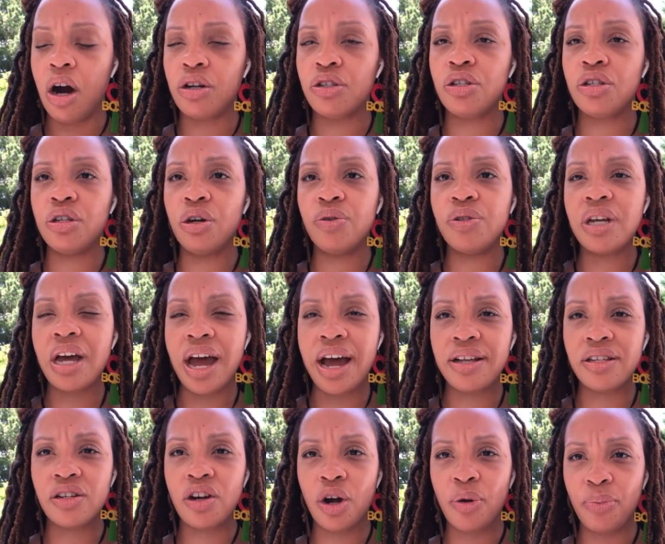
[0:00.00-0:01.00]
slow to
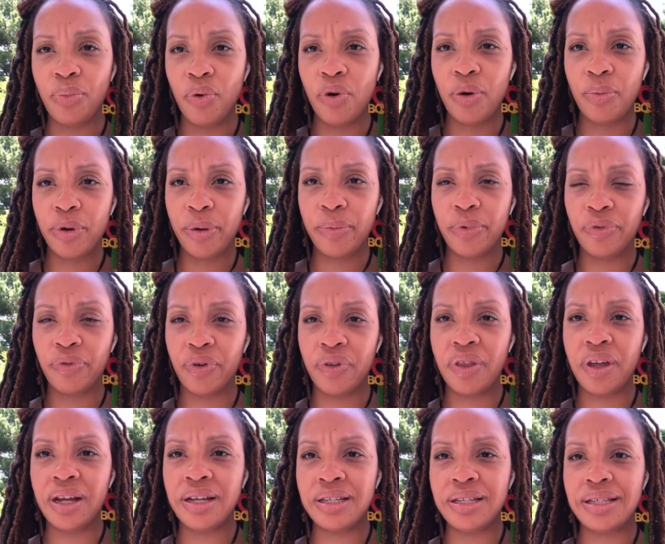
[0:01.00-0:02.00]
ask our board member for
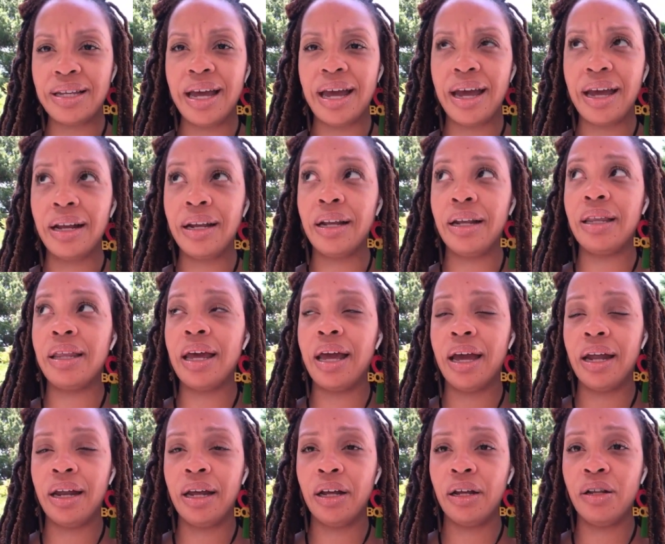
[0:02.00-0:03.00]
things that
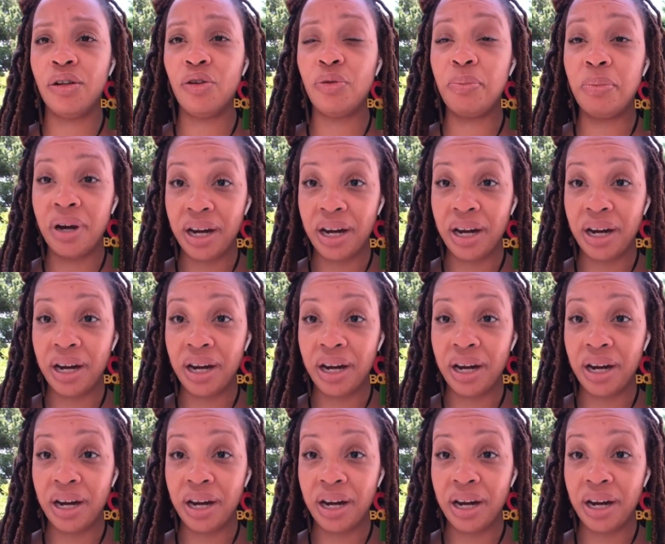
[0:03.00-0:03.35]
include